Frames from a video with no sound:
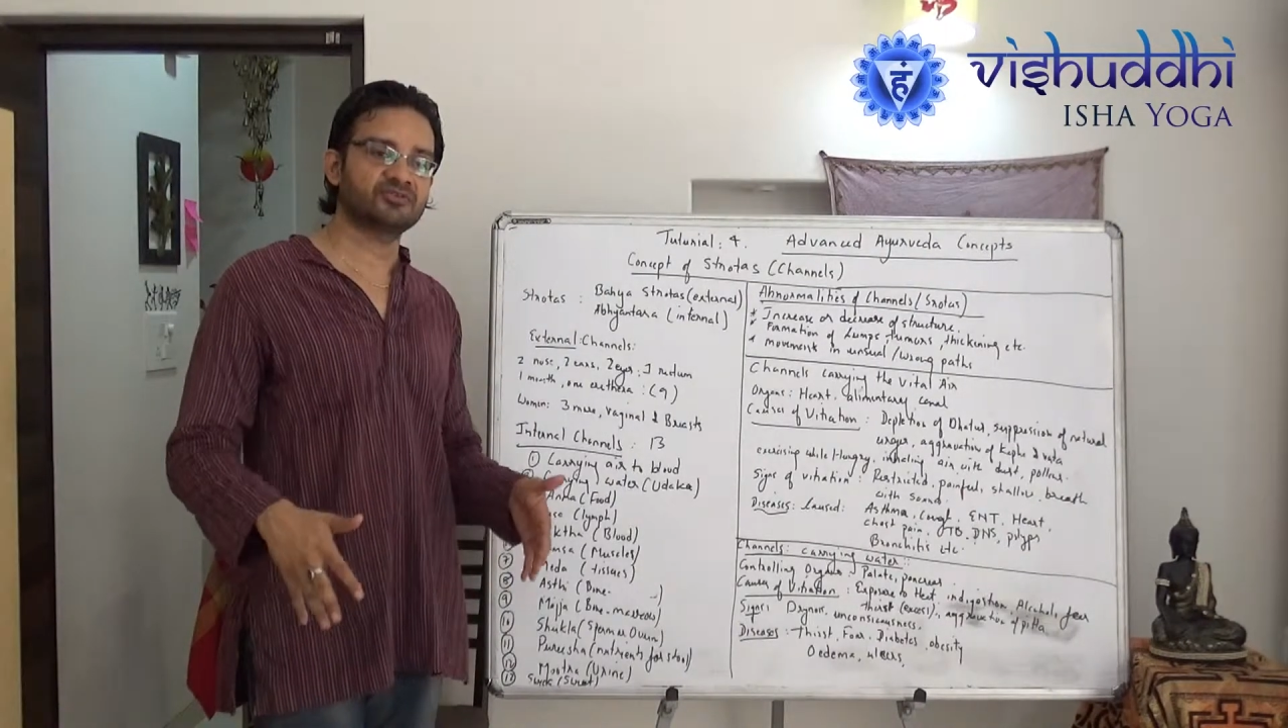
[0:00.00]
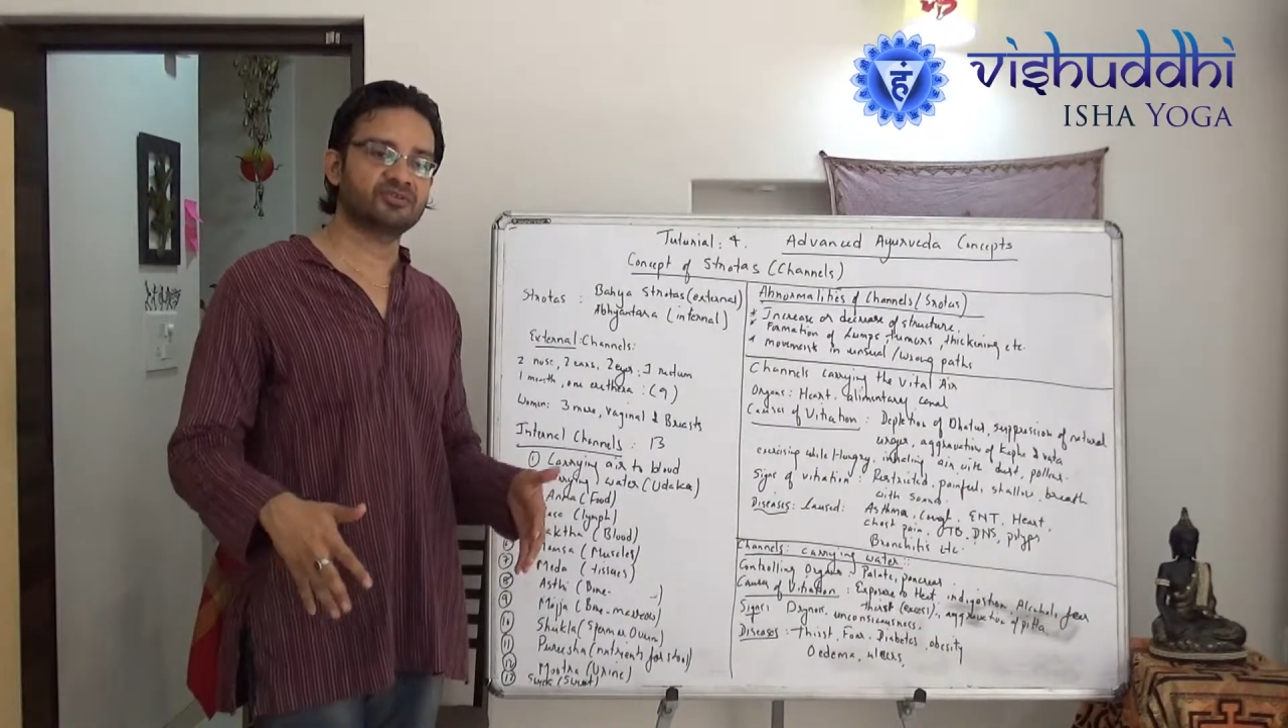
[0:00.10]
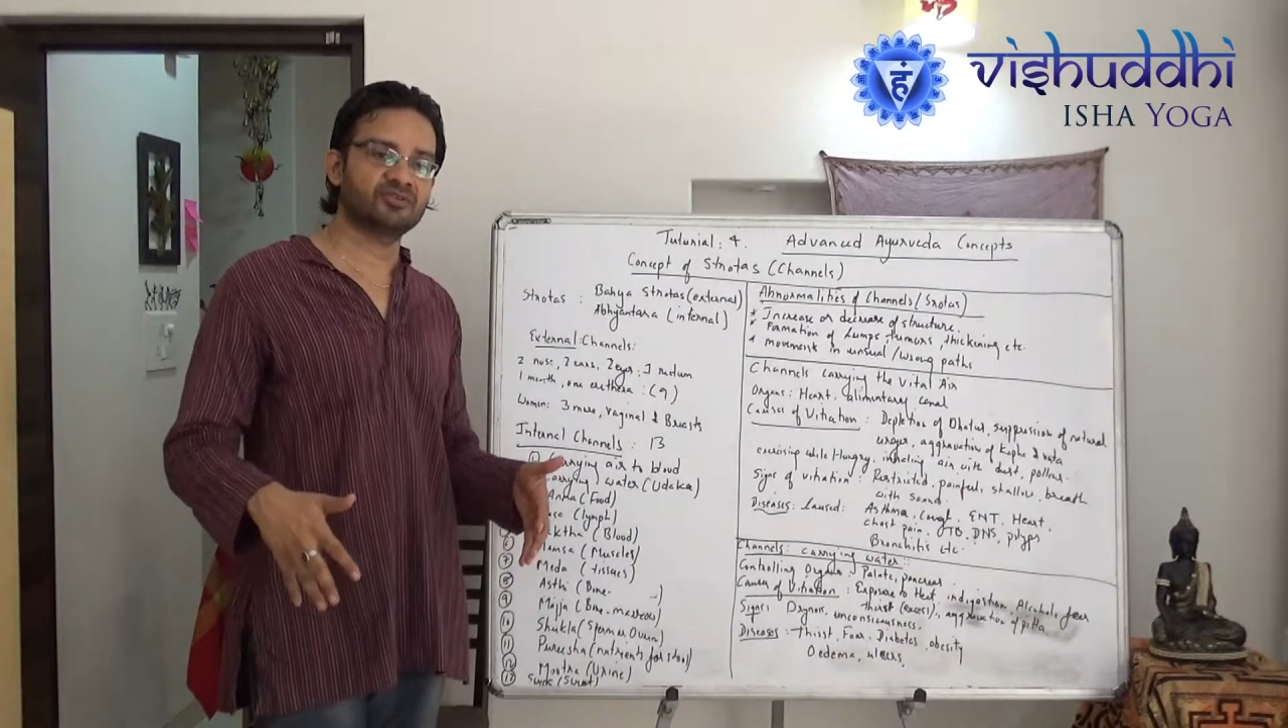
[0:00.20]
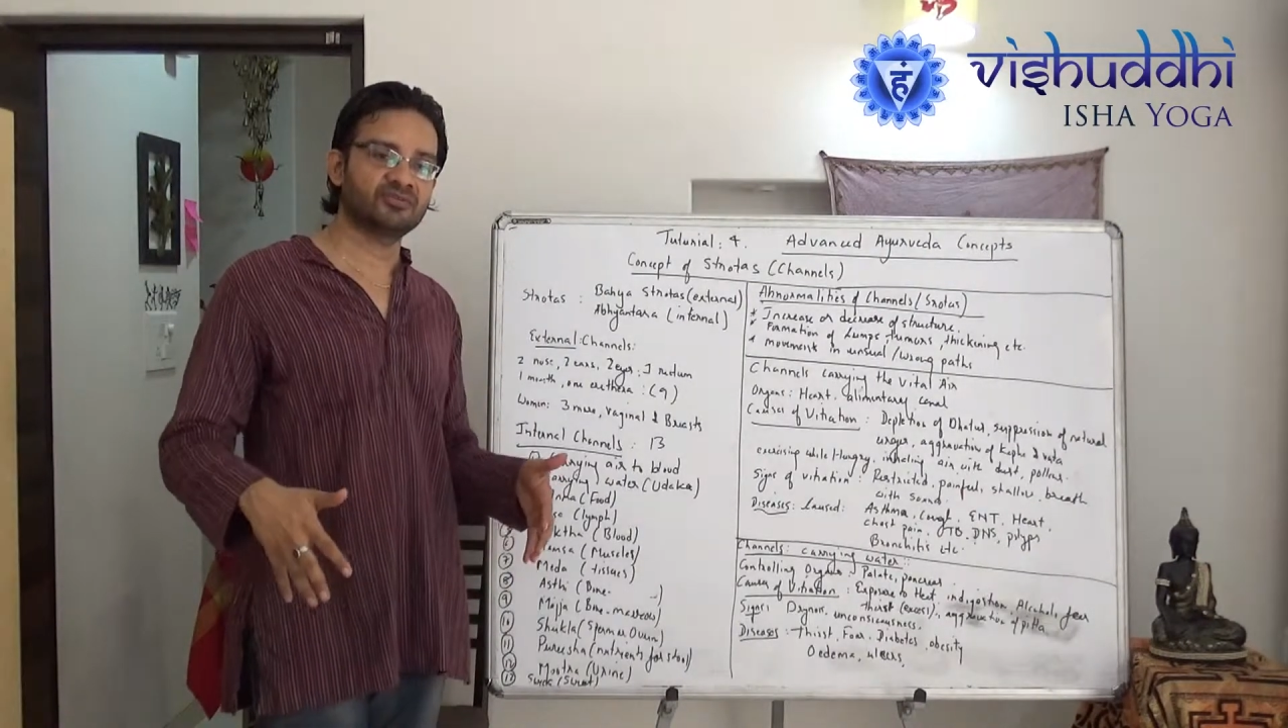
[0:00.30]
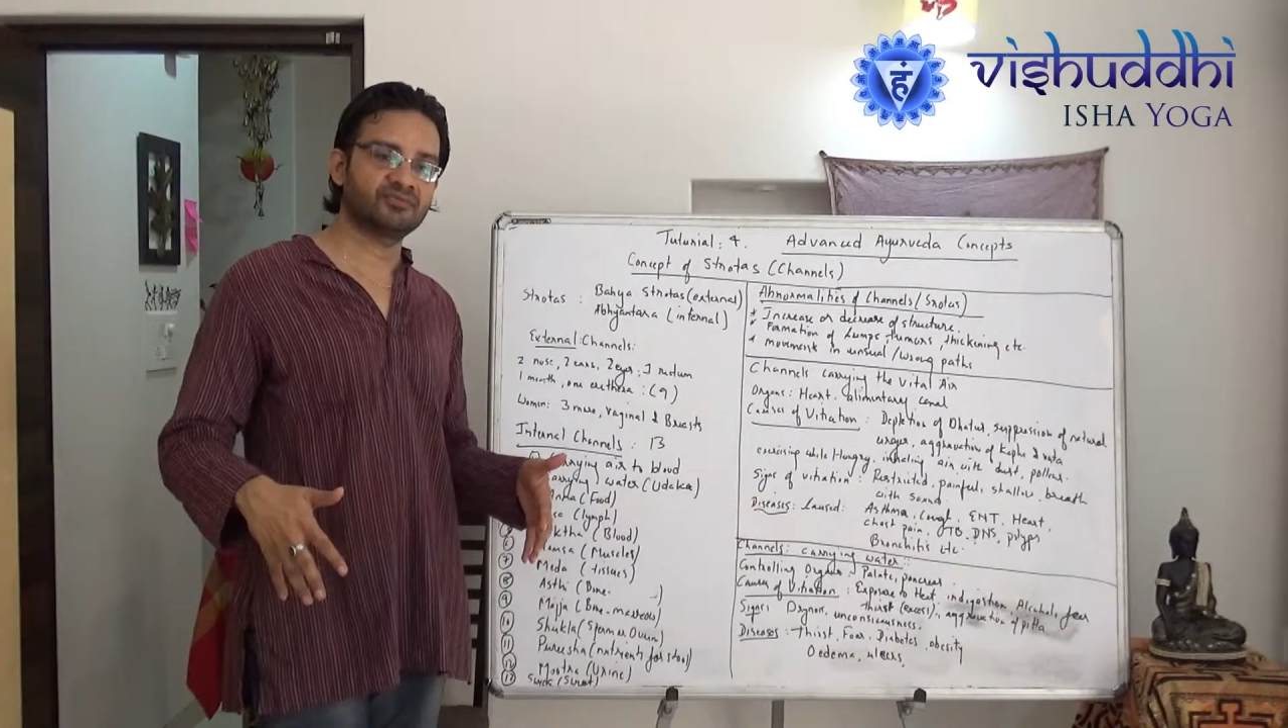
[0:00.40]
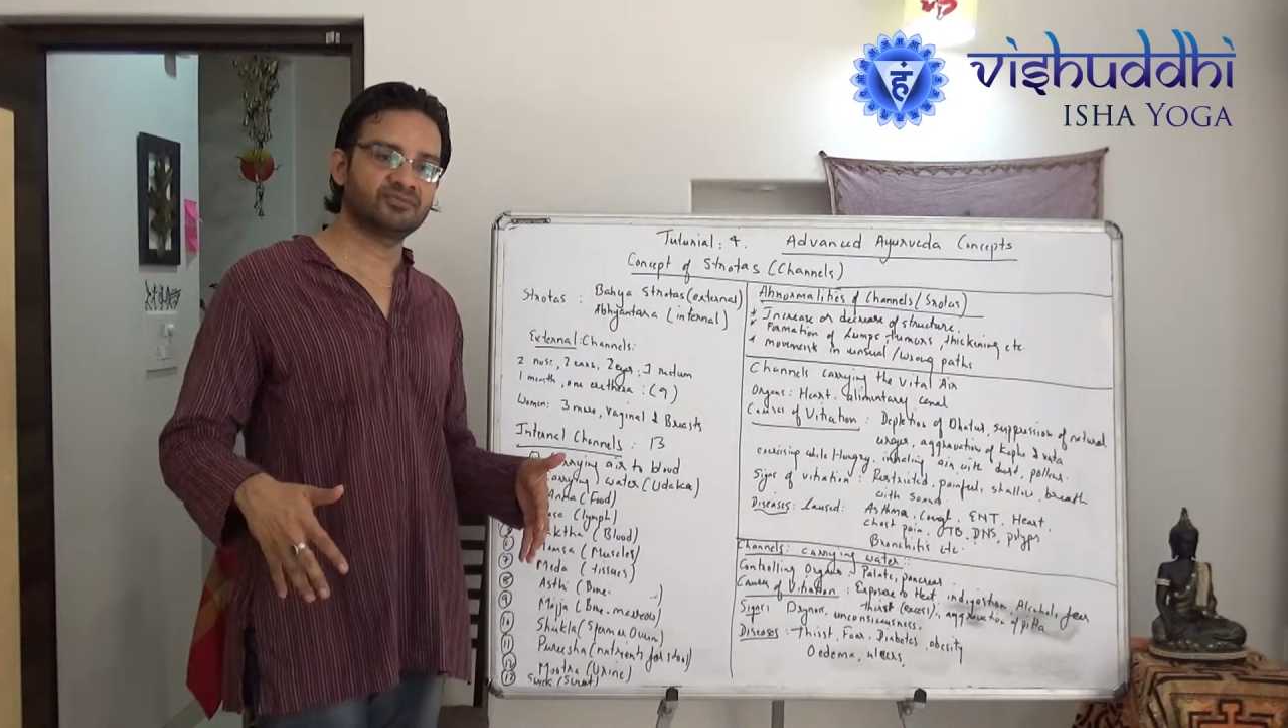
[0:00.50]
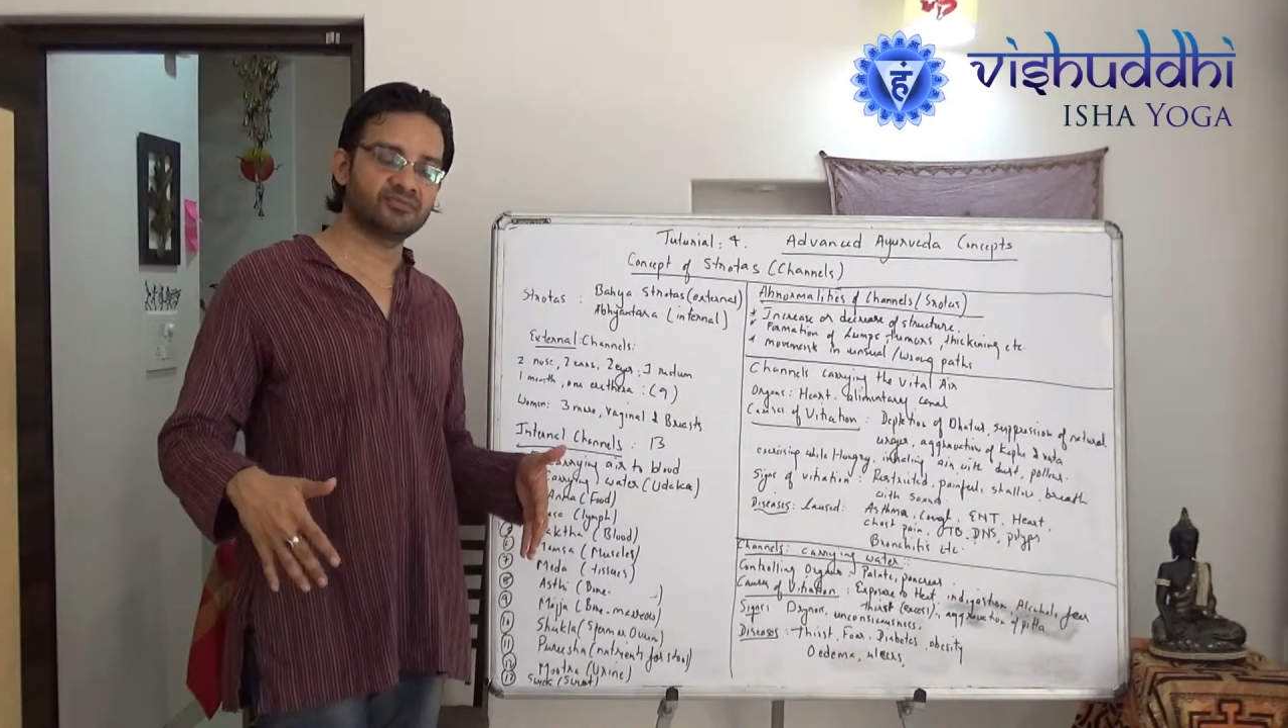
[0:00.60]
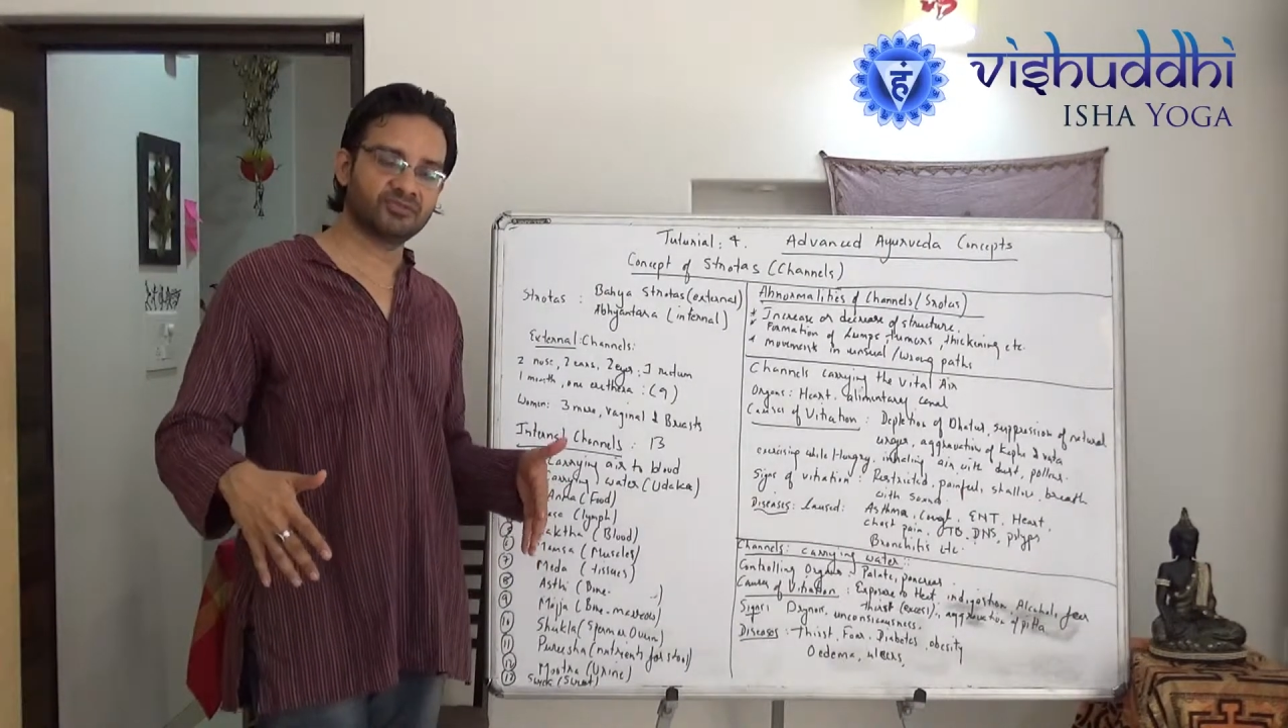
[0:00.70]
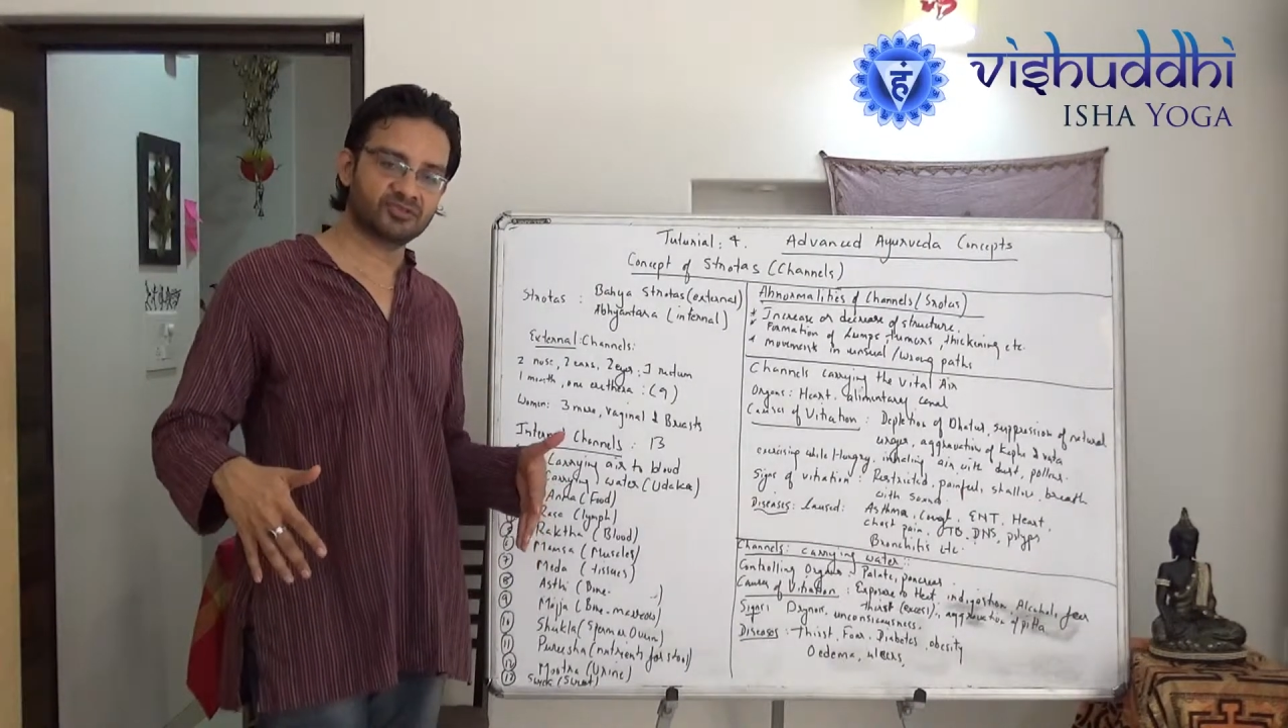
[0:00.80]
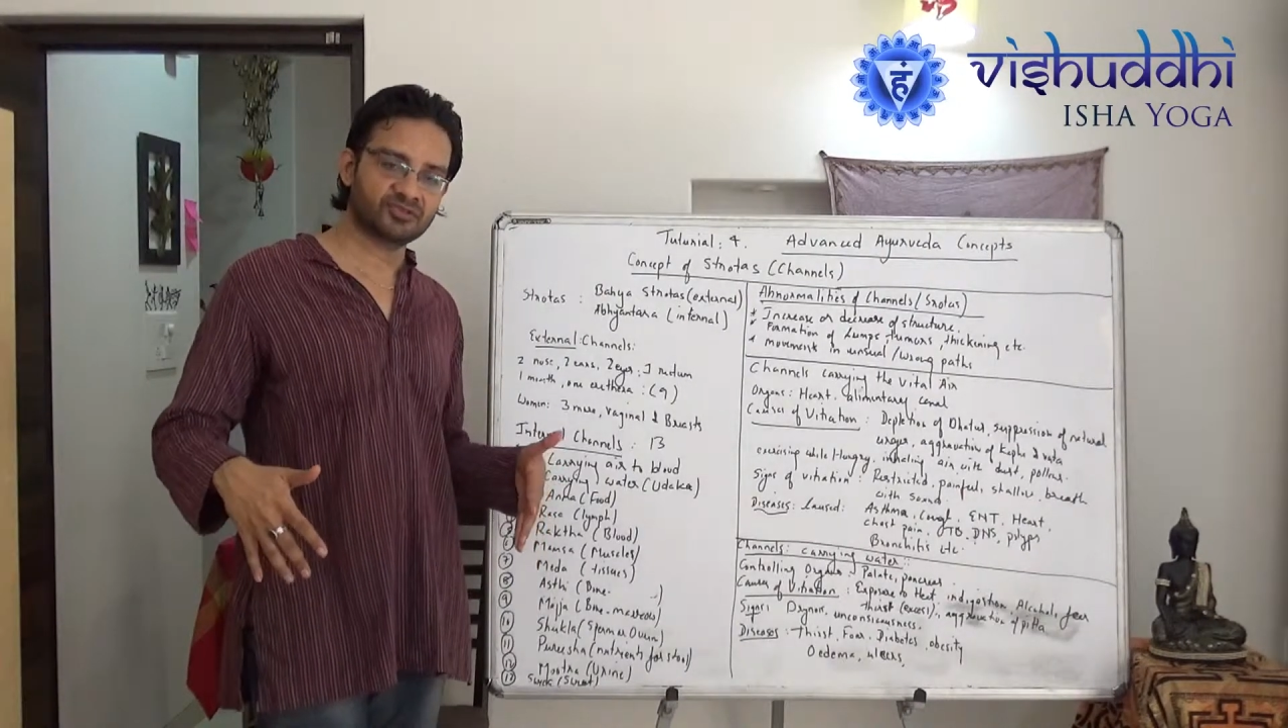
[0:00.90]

your